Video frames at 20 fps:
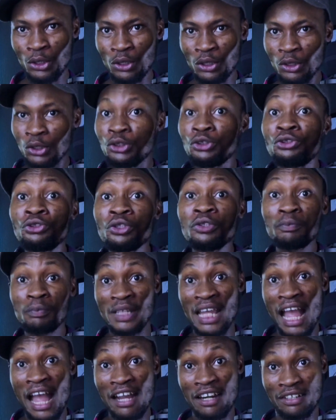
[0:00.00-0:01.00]
You should
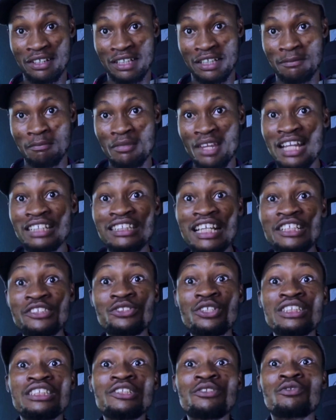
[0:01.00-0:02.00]
be angry, and there's
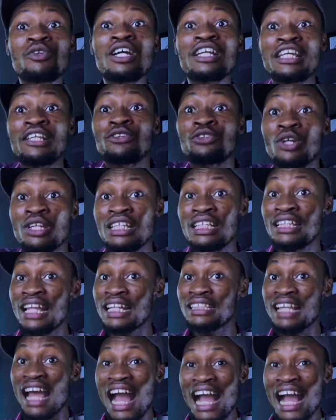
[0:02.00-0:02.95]
nothing wrong in turning that